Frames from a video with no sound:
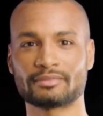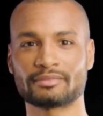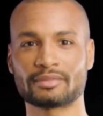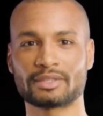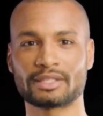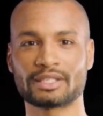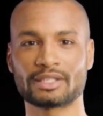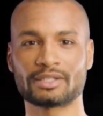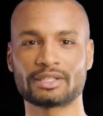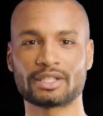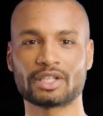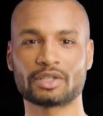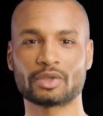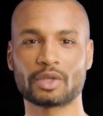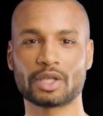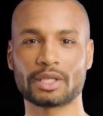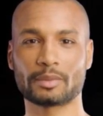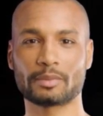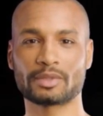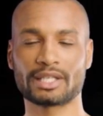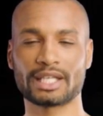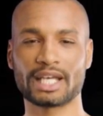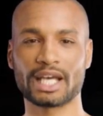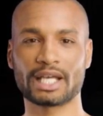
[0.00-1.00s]
Visit our
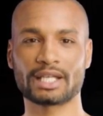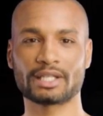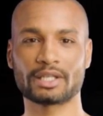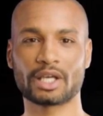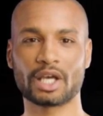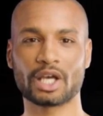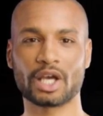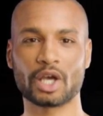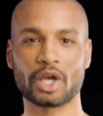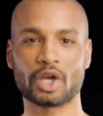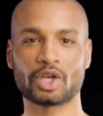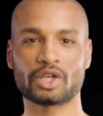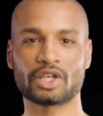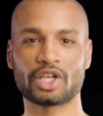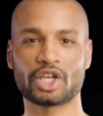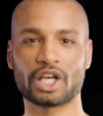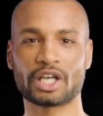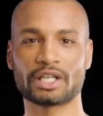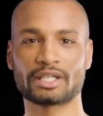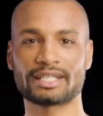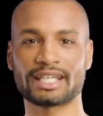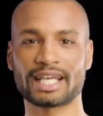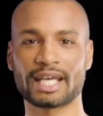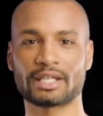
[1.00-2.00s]
website or
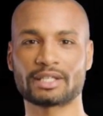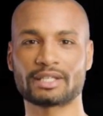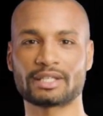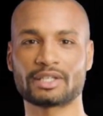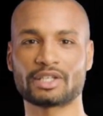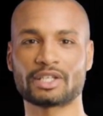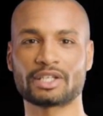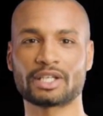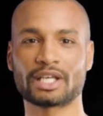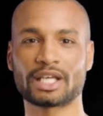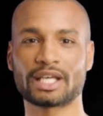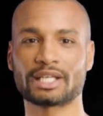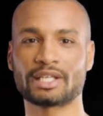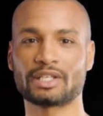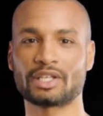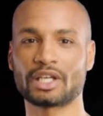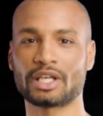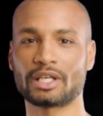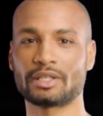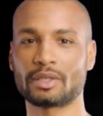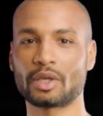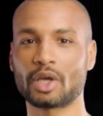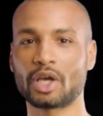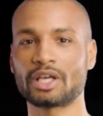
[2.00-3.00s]
contact us today to learn
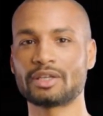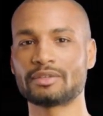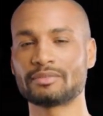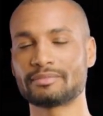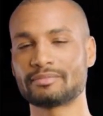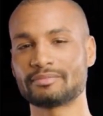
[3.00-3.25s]
more.